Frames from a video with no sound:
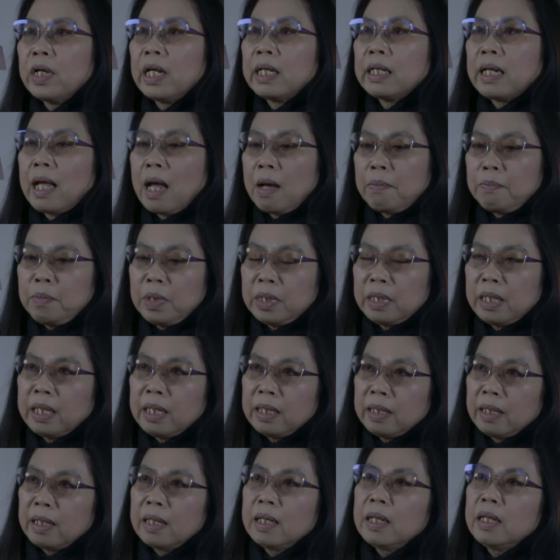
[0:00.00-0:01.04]
that happened
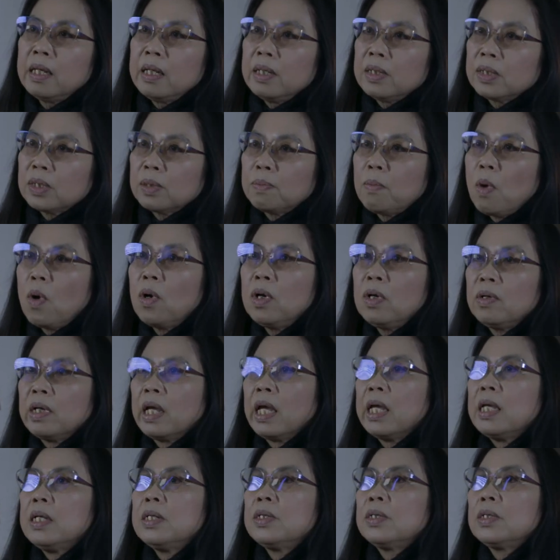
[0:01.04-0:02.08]
in small
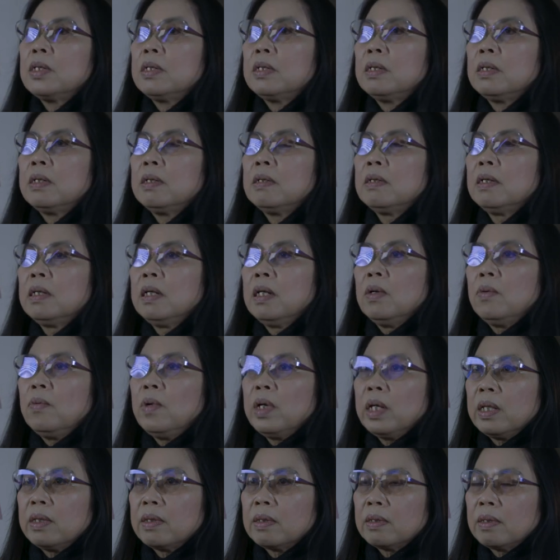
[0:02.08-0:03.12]
location
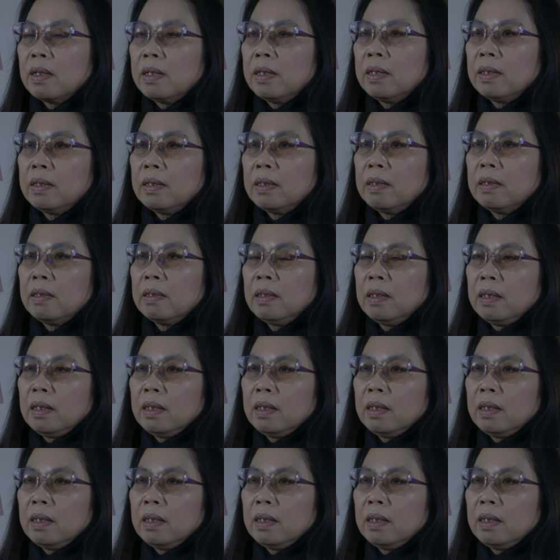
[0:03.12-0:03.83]
with uh,